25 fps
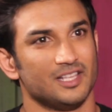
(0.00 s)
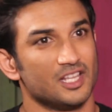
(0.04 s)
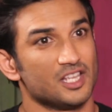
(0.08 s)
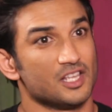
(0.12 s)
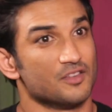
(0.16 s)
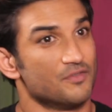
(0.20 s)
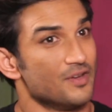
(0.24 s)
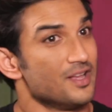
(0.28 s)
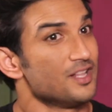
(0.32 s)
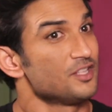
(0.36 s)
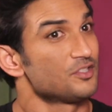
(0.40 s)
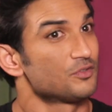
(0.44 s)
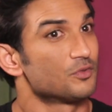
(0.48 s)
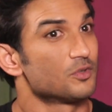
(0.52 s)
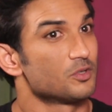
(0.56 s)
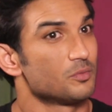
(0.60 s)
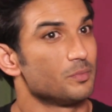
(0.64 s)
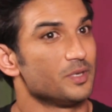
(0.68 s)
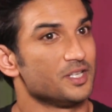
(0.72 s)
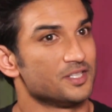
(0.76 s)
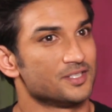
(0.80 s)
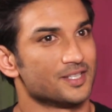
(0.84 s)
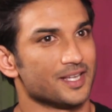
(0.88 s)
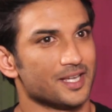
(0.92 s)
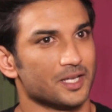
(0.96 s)
The events would
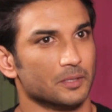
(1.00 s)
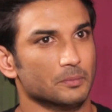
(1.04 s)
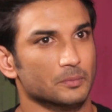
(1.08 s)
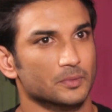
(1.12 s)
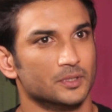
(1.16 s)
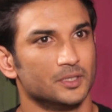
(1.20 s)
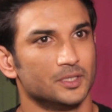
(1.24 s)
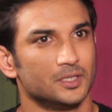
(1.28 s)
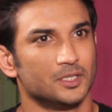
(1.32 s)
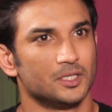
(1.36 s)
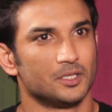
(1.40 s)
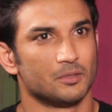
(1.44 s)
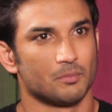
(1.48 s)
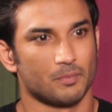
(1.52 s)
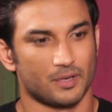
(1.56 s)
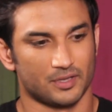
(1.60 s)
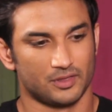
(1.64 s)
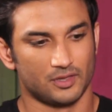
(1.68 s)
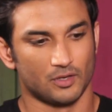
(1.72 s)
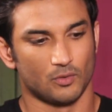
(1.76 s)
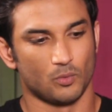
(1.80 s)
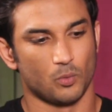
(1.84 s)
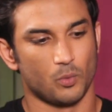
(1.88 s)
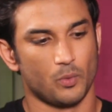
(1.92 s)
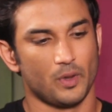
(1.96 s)
be same,
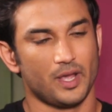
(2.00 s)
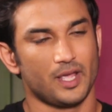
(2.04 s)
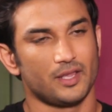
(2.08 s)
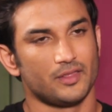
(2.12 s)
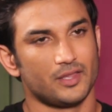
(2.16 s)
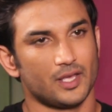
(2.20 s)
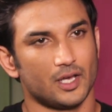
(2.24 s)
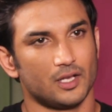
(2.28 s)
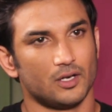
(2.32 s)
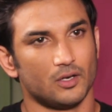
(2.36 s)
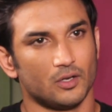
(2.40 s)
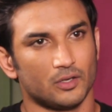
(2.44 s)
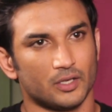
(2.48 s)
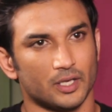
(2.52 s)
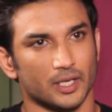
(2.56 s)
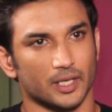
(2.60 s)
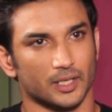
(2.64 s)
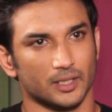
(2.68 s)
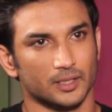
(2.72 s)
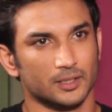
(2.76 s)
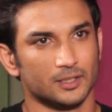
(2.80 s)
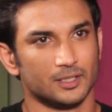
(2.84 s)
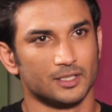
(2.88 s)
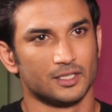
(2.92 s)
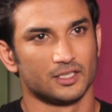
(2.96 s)
but the way they are
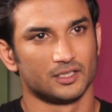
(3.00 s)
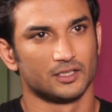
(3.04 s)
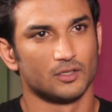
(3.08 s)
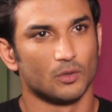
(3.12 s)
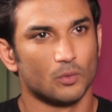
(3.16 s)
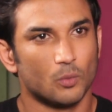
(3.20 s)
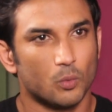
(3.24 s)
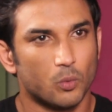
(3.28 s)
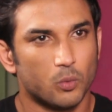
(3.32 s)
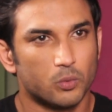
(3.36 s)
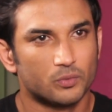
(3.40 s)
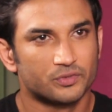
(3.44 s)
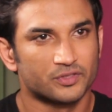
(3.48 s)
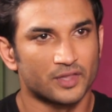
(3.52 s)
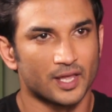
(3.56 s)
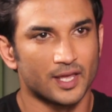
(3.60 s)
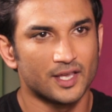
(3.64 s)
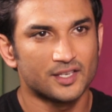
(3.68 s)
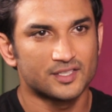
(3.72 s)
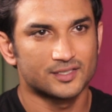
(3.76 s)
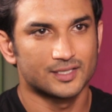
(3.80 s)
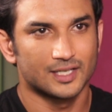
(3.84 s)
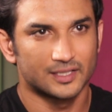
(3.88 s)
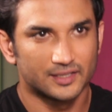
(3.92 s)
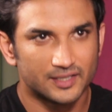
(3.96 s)
looking, the
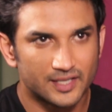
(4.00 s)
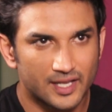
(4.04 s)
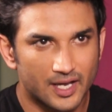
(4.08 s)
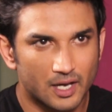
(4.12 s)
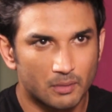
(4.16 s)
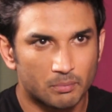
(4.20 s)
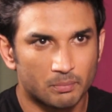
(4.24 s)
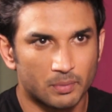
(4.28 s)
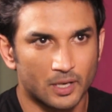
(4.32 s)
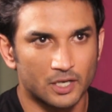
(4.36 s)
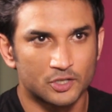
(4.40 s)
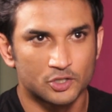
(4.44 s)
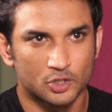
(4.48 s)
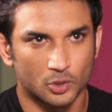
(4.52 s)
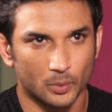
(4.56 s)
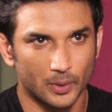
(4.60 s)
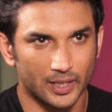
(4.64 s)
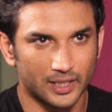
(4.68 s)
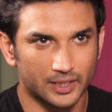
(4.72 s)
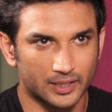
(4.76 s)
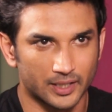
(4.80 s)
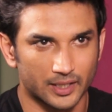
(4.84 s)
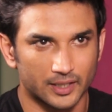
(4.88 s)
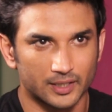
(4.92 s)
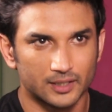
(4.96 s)
things that they are
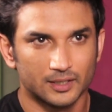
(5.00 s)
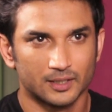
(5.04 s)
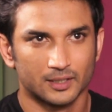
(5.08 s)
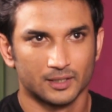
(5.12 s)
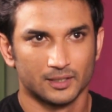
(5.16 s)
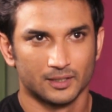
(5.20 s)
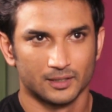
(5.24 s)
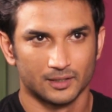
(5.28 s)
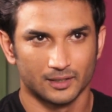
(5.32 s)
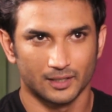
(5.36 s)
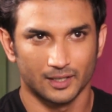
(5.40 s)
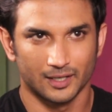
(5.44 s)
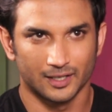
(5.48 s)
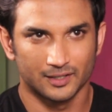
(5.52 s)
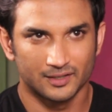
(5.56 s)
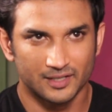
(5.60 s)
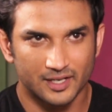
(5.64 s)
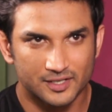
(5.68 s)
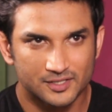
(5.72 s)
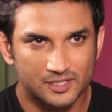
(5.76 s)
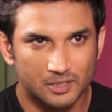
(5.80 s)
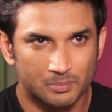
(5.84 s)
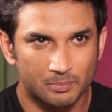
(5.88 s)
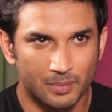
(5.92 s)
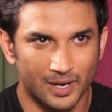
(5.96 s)
punctuating, and
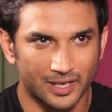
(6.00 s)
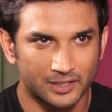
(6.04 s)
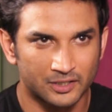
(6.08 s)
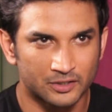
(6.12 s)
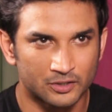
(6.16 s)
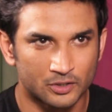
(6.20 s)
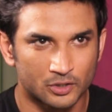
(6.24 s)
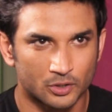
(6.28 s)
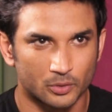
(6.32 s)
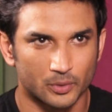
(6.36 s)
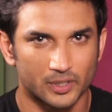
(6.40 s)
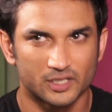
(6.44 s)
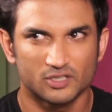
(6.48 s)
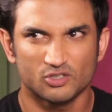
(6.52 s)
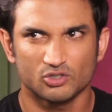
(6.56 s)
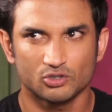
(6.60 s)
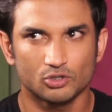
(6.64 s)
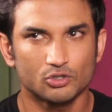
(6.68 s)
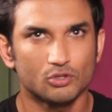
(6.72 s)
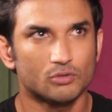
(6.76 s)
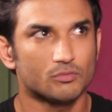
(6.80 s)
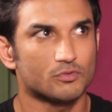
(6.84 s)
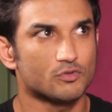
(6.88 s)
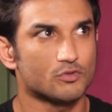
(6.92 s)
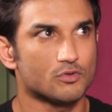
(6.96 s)
there's a pattern to it.
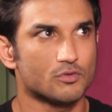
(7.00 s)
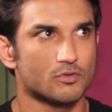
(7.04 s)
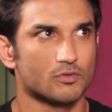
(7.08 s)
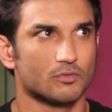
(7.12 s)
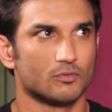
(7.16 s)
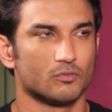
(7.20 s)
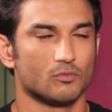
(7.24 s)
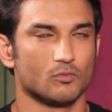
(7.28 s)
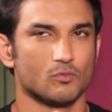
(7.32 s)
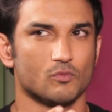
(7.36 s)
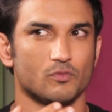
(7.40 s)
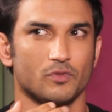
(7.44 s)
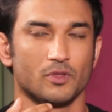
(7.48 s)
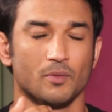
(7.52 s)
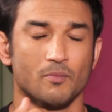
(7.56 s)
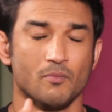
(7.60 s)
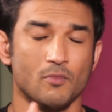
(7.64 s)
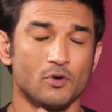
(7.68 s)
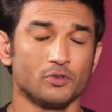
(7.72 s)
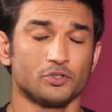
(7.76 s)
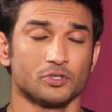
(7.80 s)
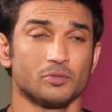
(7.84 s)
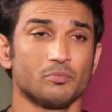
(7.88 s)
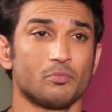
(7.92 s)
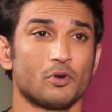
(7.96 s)
So the
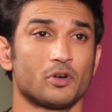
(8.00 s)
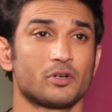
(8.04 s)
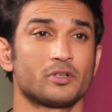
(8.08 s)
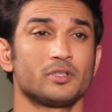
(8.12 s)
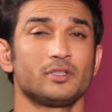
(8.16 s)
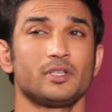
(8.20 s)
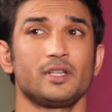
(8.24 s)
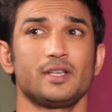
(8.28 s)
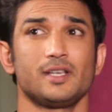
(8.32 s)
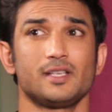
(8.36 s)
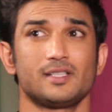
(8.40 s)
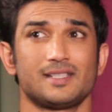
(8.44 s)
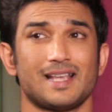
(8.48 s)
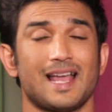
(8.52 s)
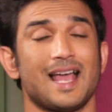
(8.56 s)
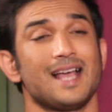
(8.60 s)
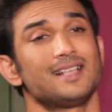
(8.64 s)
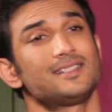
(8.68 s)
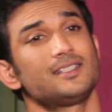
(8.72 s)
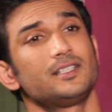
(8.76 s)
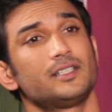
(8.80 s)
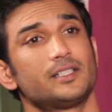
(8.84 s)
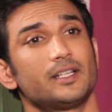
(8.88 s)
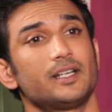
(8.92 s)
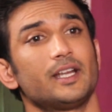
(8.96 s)
most important thing is,
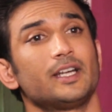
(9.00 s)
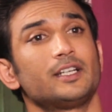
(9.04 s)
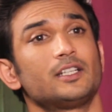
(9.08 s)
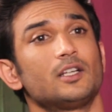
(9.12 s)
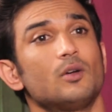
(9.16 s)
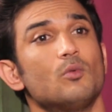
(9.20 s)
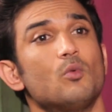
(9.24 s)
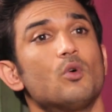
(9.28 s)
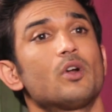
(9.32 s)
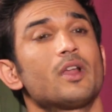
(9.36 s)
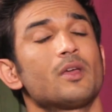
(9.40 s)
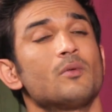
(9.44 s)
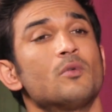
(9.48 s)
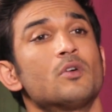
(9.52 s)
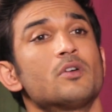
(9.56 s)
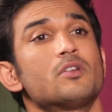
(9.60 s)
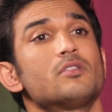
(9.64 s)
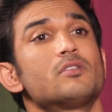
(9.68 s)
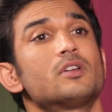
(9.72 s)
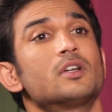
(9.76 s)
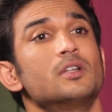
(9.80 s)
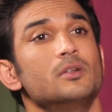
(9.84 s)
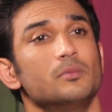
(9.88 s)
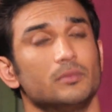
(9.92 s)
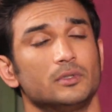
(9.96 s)
as a director, what I
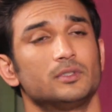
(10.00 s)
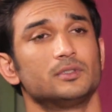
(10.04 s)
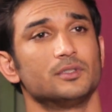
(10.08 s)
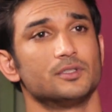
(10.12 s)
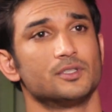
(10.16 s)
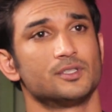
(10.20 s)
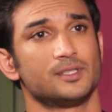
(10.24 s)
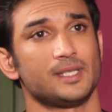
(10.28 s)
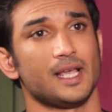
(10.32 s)
want to